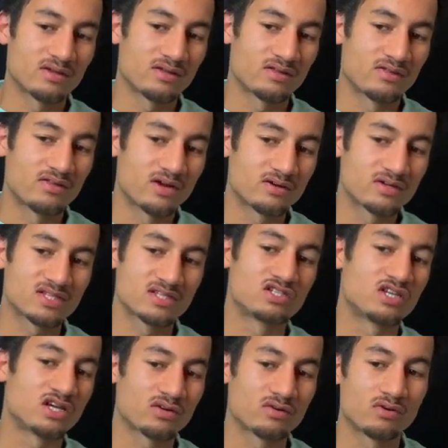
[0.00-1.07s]
it is a
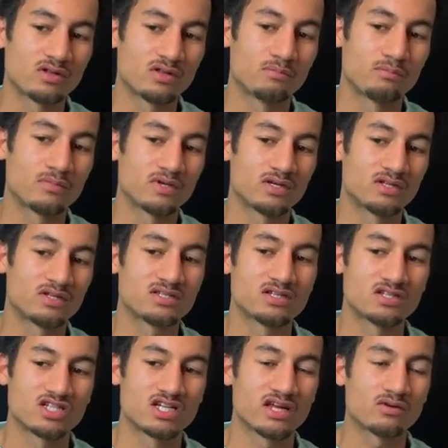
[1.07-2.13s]

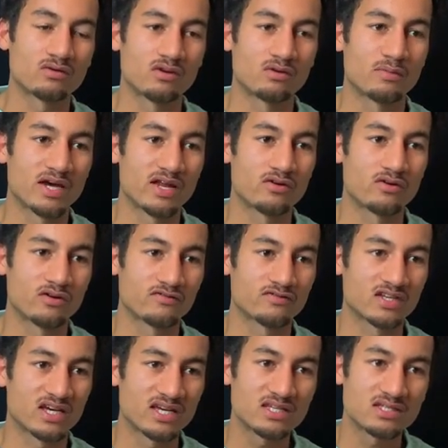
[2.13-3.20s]
general matter of
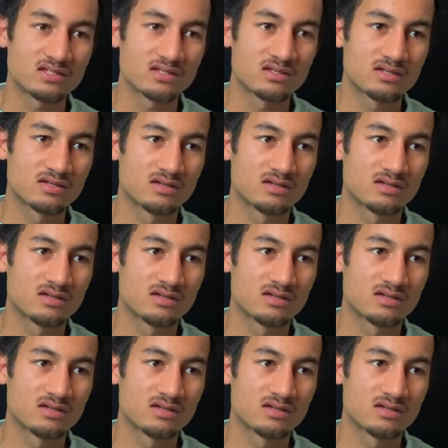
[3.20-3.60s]
taste,